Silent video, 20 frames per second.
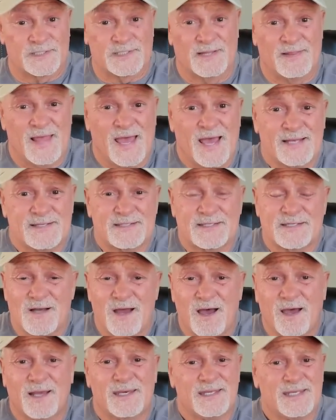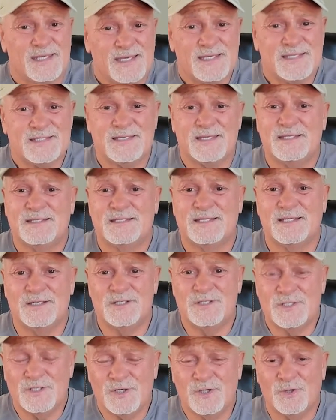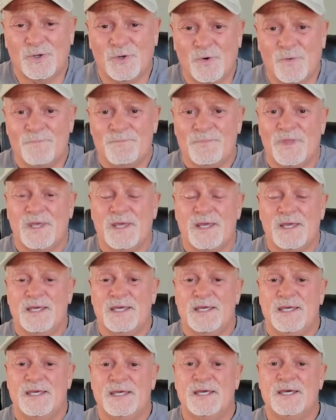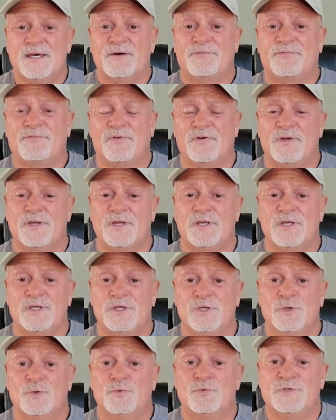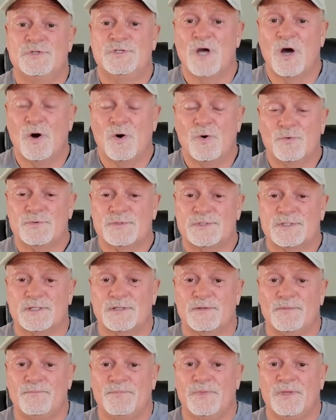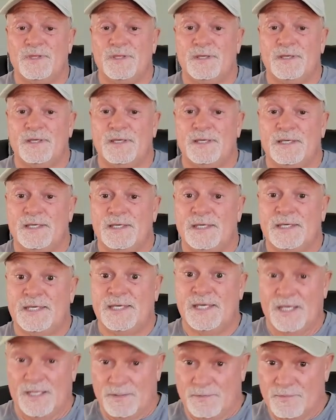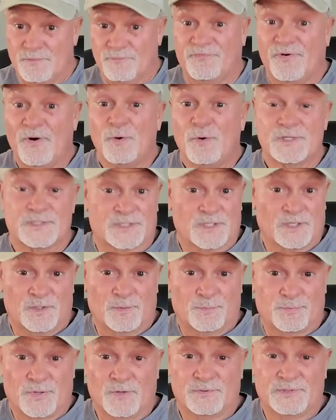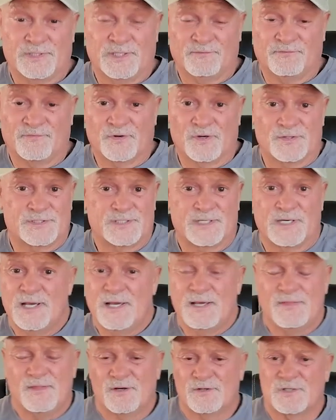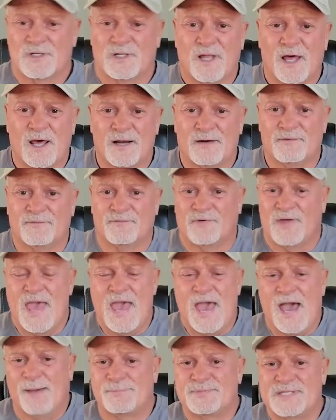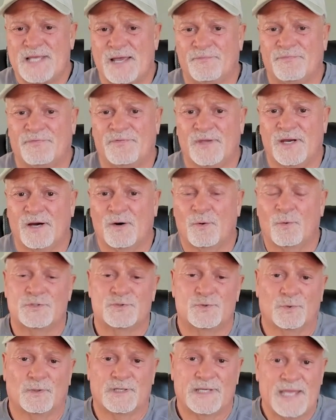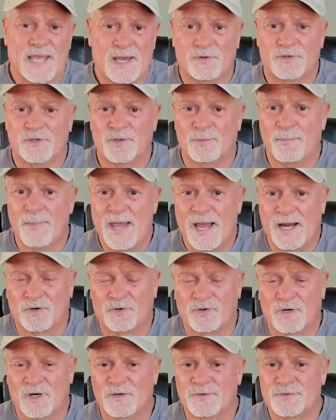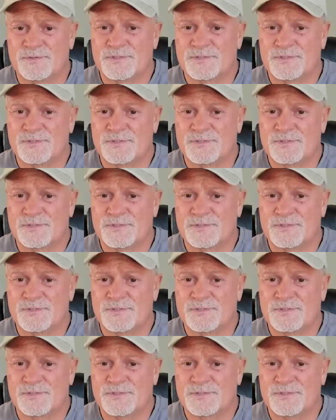And that's not easy to do if you don't focus on your protein first. There's a lot of apps out there which will count your macros.